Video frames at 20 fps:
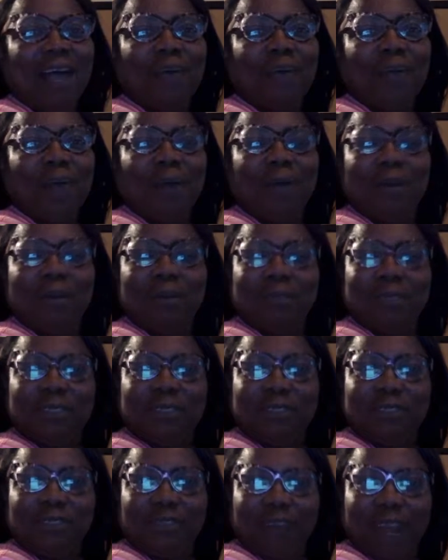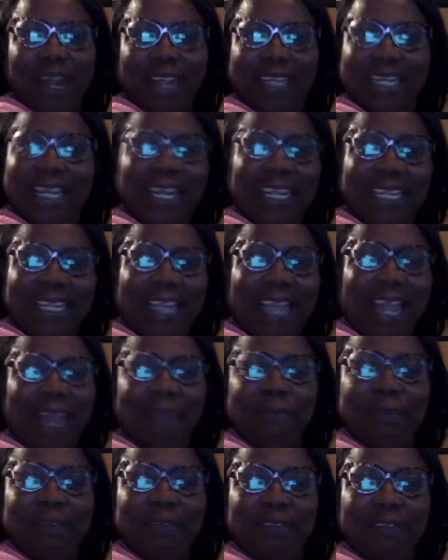Welcome to Friday.
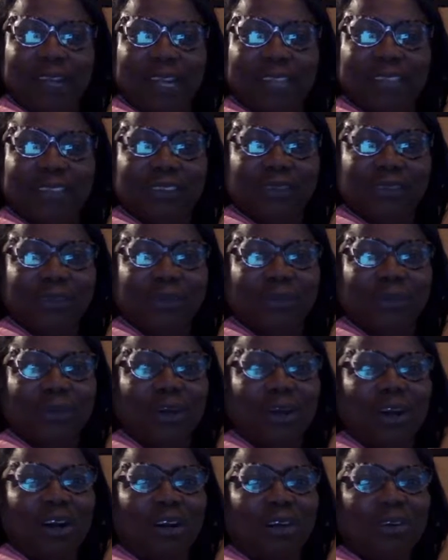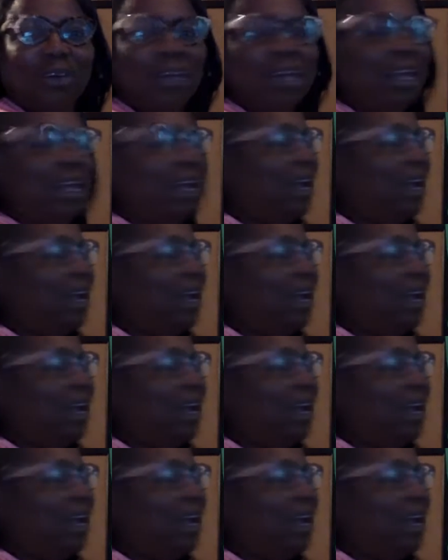Happy Friday to you all.